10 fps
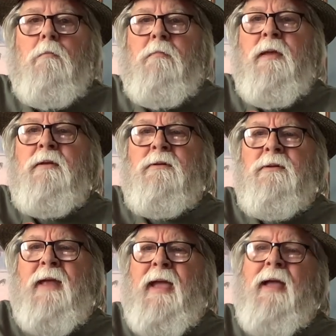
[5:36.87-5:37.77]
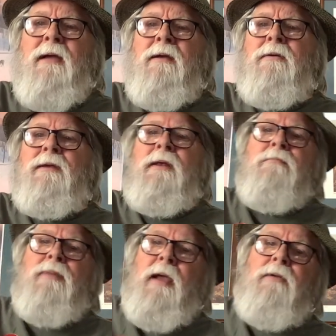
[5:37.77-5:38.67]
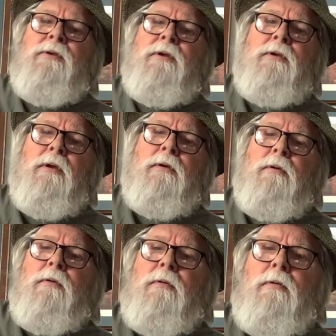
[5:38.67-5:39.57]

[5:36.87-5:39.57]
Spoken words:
Build out and bound to go.